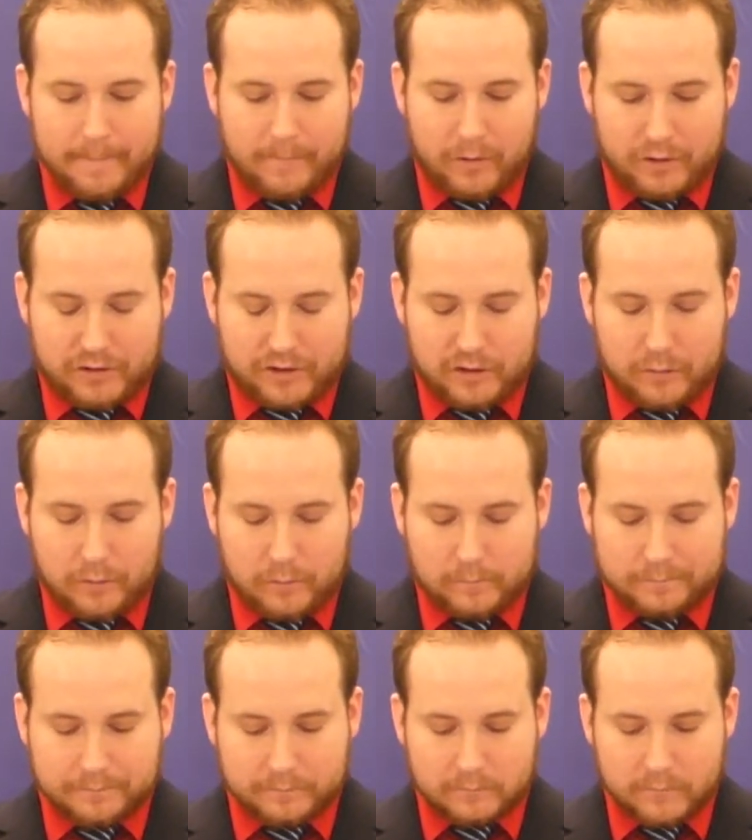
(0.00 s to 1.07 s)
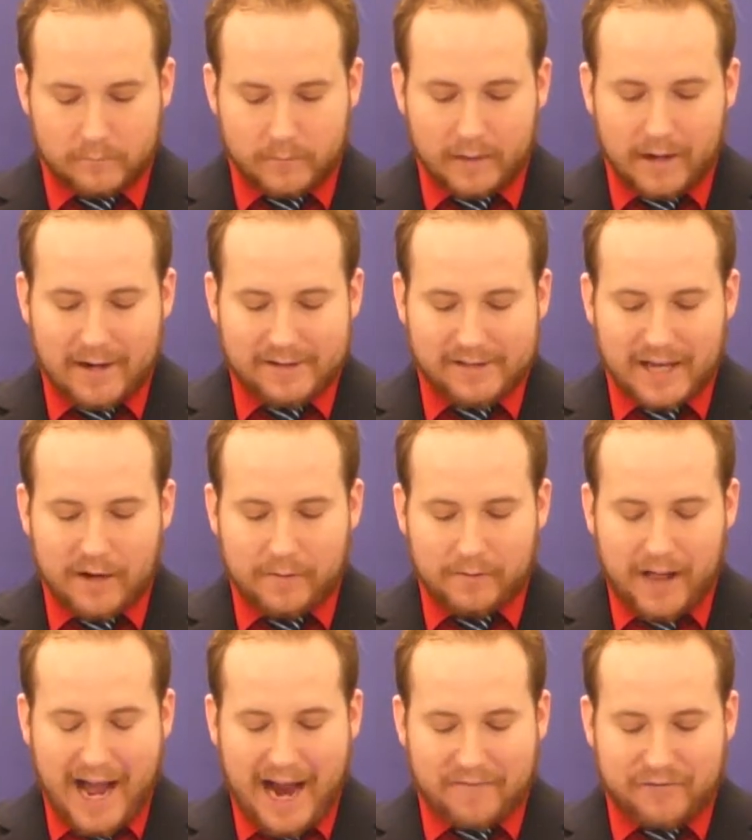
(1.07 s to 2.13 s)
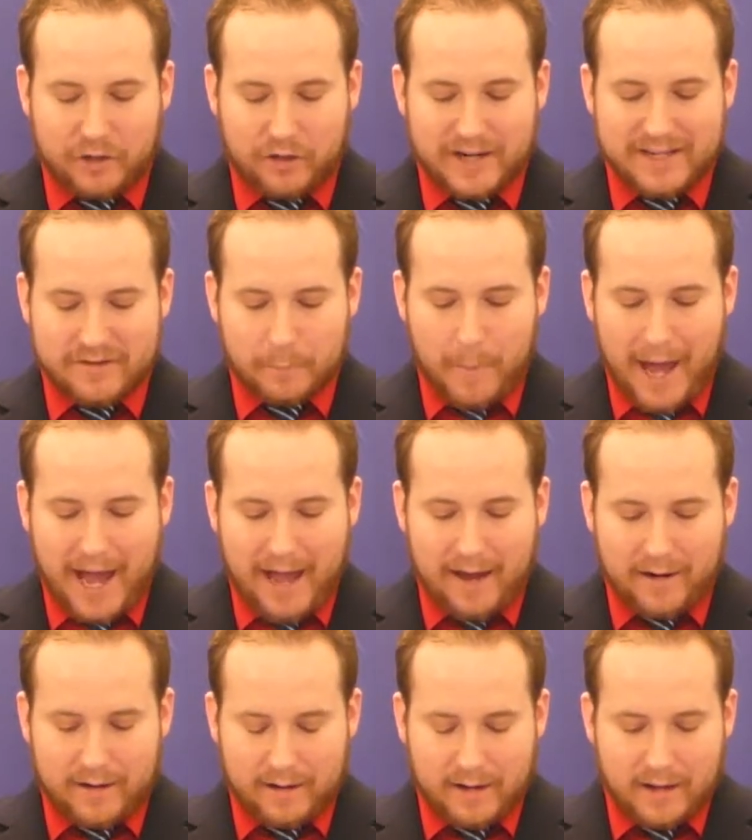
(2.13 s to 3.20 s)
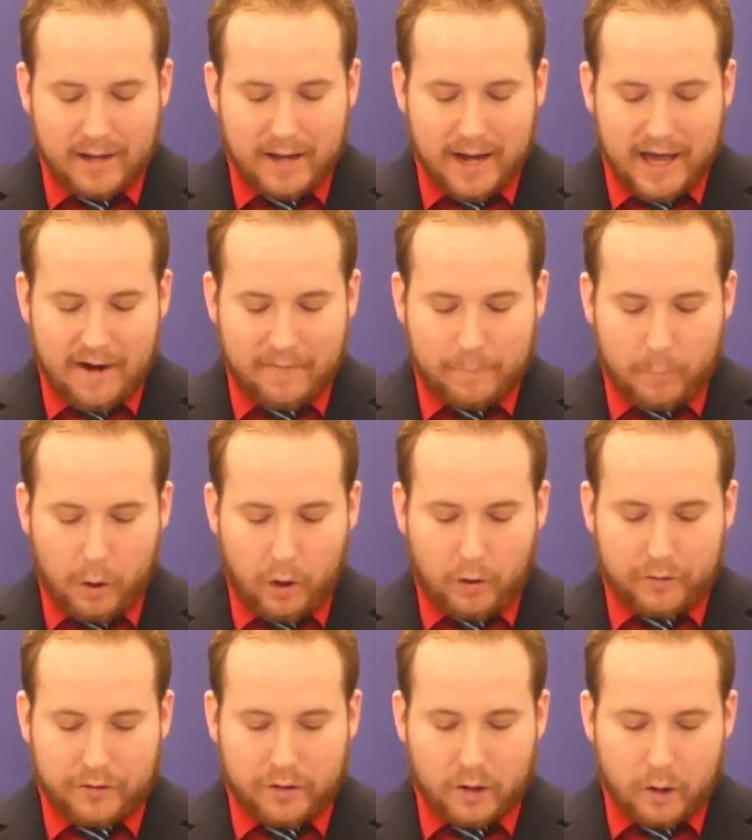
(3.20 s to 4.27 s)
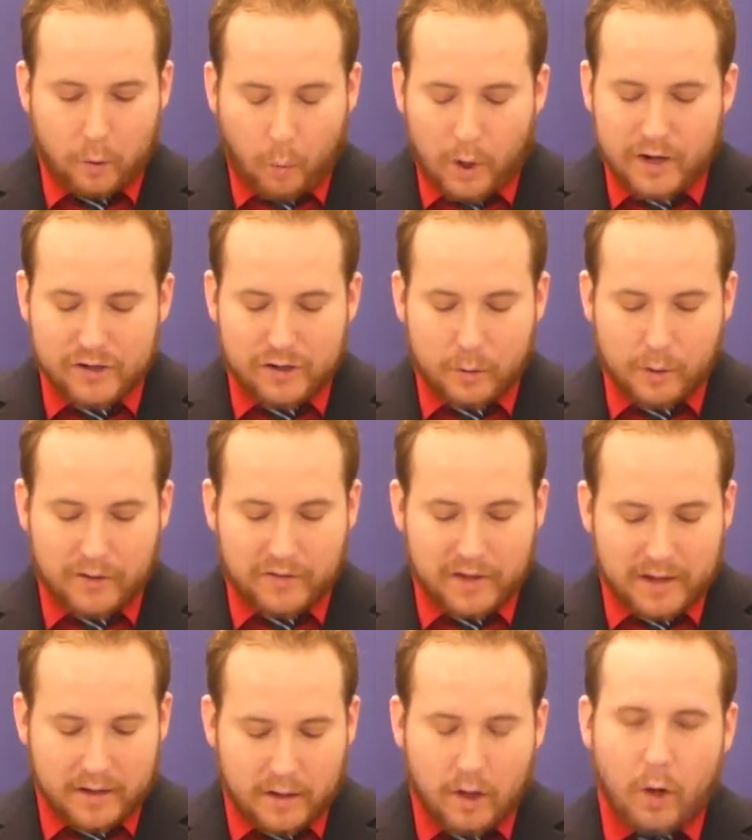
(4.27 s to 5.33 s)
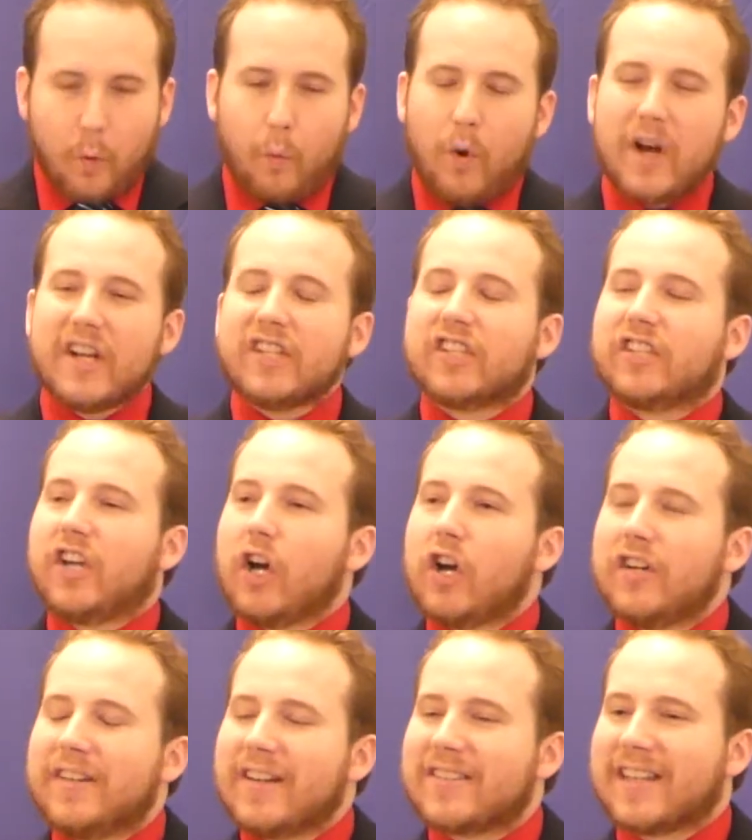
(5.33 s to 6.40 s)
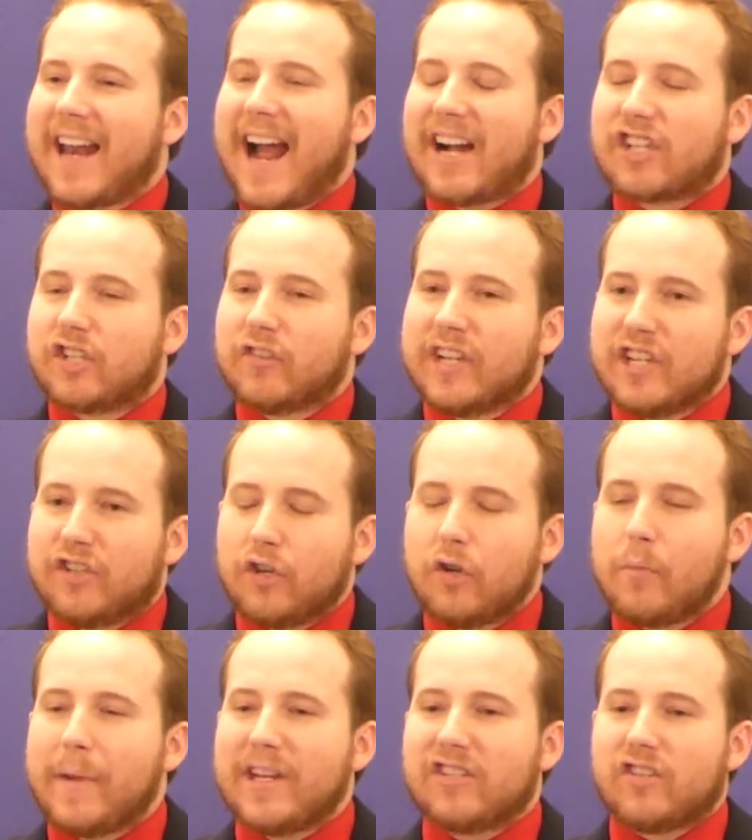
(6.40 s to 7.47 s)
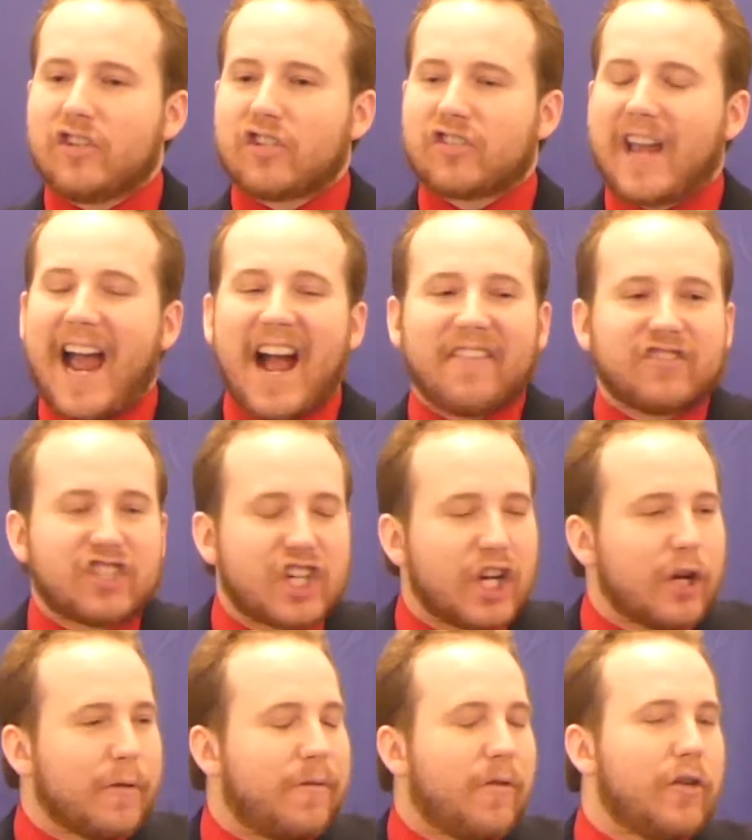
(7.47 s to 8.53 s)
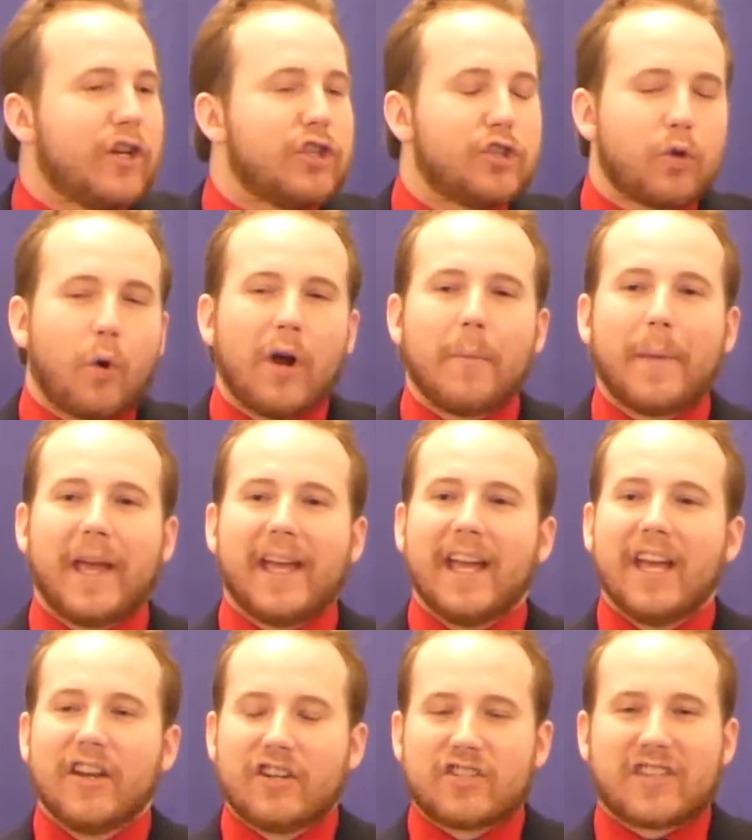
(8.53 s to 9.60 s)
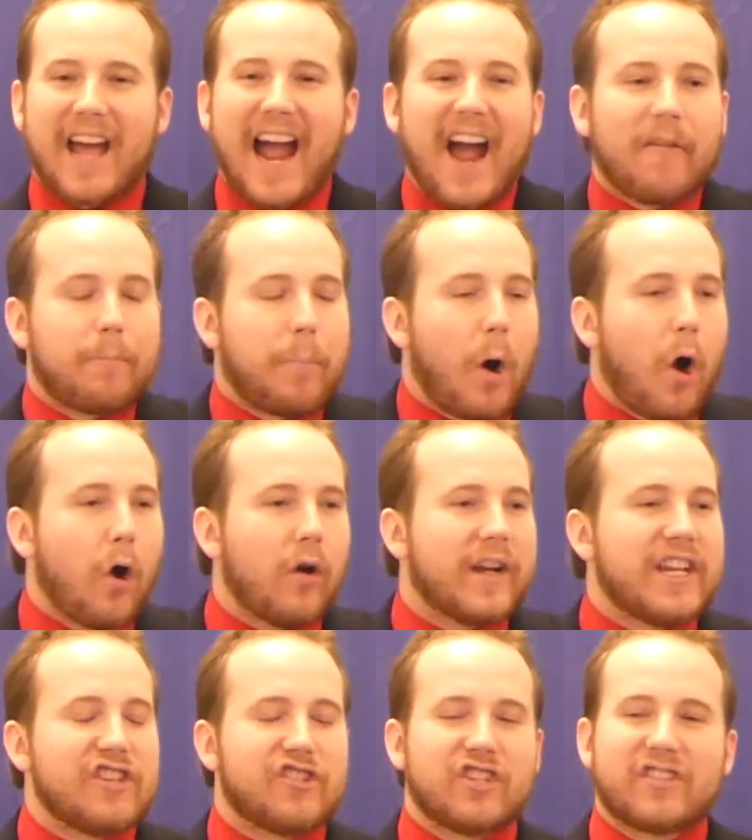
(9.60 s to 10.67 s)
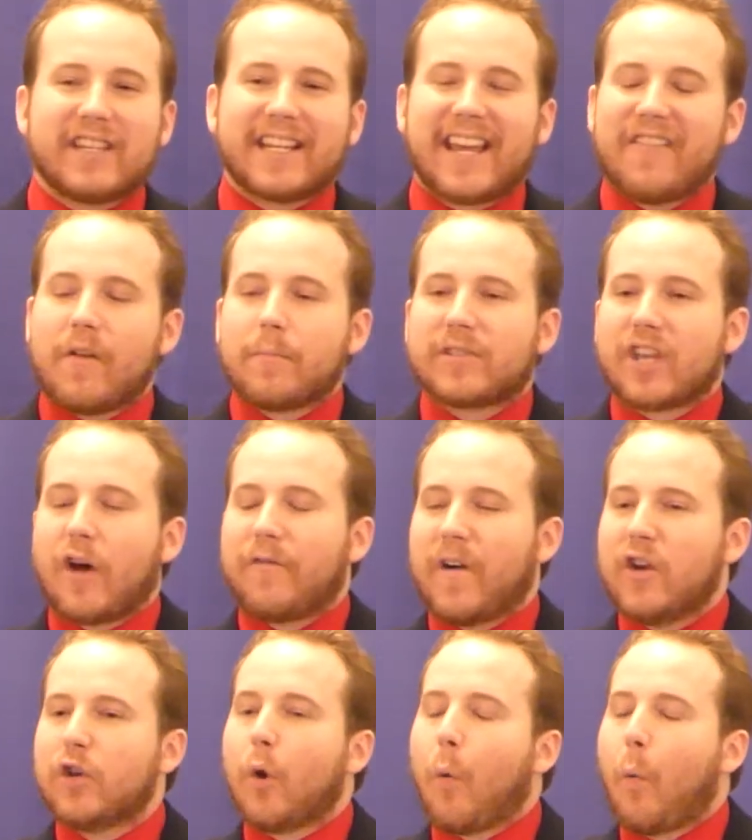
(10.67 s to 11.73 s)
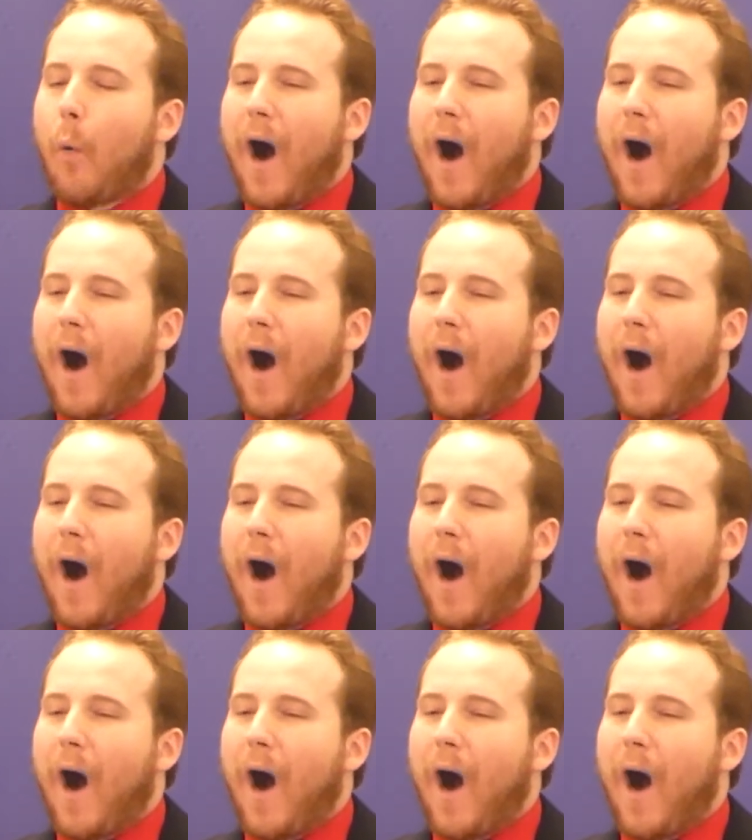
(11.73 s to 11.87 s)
Verse 2 I said of laughter, is mad, and of mirth, what doeth it? What good does it actually do me to just to have cheerful enjoyment, just to have parties, just to give himself unto